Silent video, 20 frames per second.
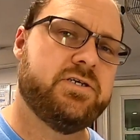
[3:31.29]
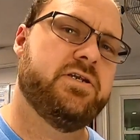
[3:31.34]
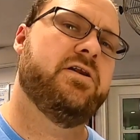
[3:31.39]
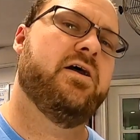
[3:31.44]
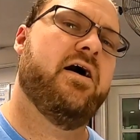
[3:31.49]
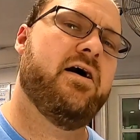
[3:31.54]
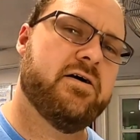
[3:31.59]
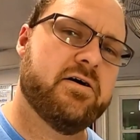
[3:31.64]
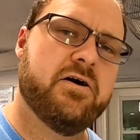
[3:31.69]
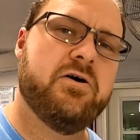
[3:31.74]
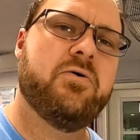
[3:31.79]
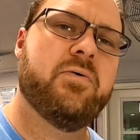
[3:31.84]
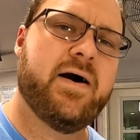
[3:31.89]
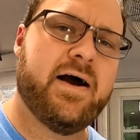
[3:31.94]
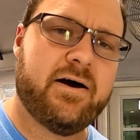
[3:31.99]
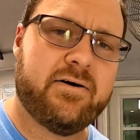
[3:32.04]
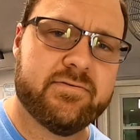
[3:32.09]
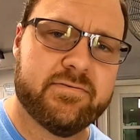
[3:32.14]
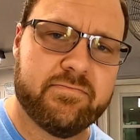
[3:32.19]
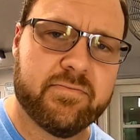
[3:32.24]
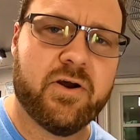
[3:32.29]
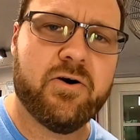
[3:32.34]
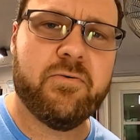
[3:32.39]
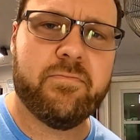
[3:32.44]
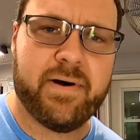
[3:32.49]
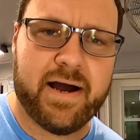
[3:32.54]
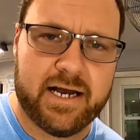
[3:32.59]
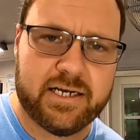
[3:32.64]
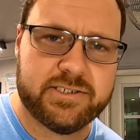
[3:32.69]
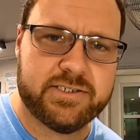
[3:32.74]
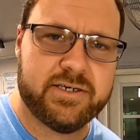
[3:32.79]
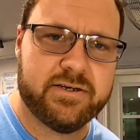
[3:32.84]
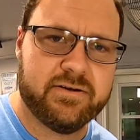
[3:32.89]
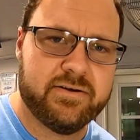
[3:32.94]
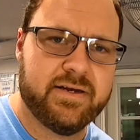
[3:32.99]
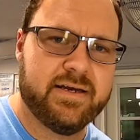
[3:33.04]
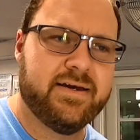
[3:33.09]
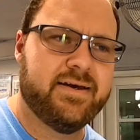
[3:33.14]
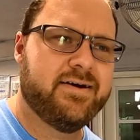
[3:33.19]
to not go out and go bashing